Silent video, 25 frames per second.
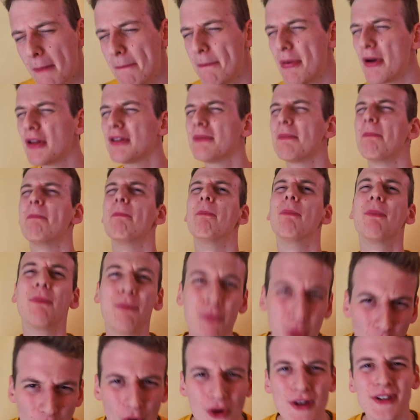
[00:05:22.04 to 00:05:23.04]
But
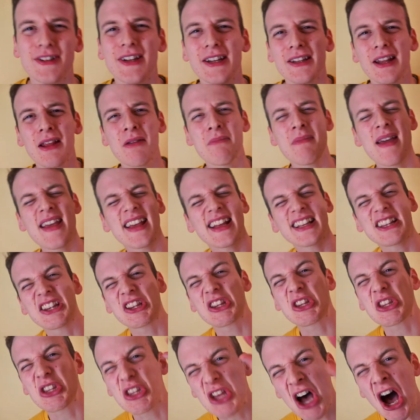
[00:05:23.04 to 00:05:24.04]
boy, did they make a
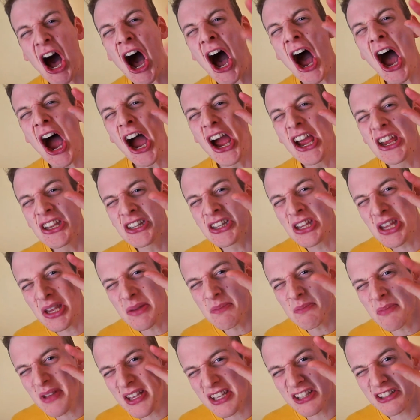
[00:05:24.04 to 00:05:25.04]
tiny
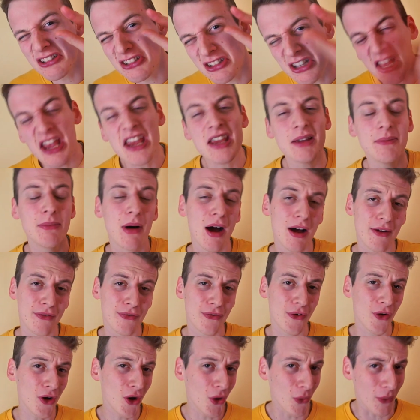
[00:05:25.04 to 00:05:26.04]
mistake by
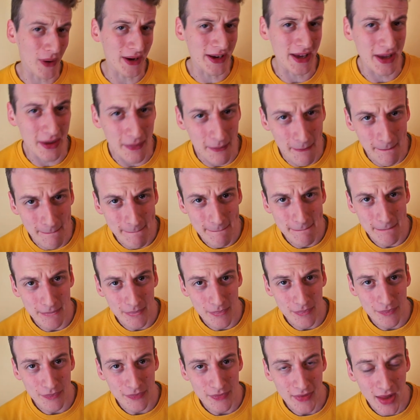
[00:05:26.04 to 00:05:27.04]
following him.
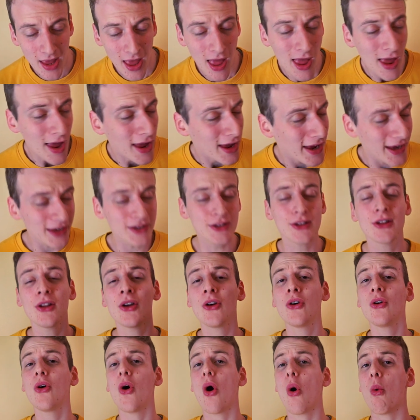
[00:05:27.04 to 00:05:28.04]

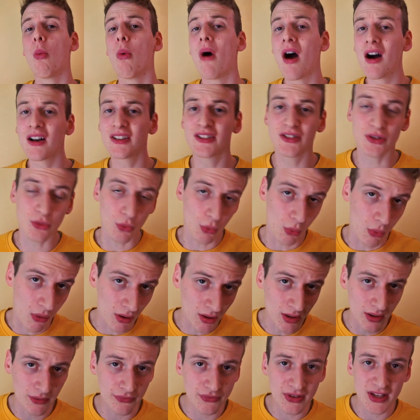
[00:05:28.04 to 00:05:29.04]
Hitler was
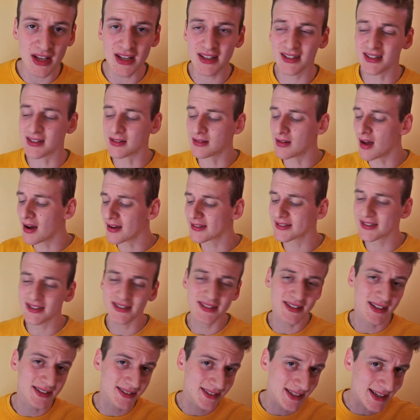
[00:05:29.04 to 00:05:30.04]
one of these
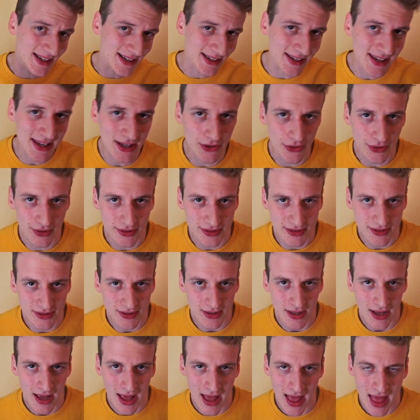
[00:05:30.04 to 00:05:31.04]
narcissistic
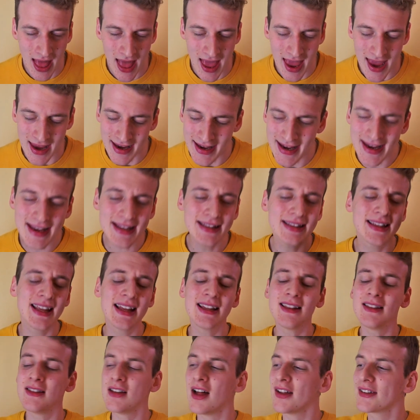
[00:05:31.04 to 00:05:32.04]
leaders. He
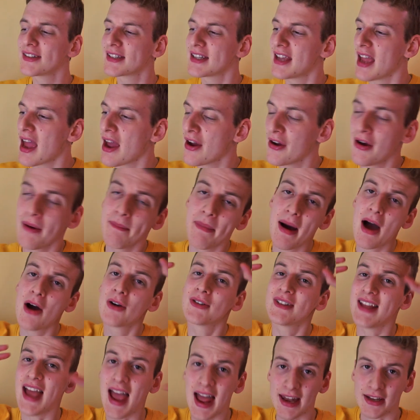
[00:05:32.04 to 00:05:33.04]
did not care
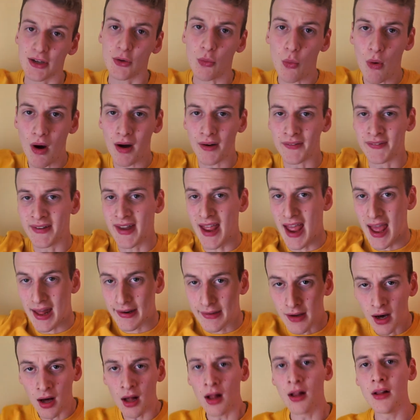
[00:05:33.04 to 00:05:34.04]
about anyone
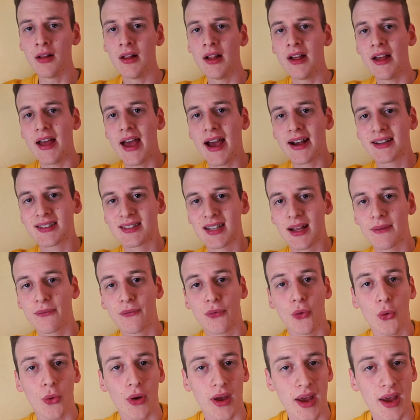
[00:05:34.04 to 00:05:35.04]
at all, except for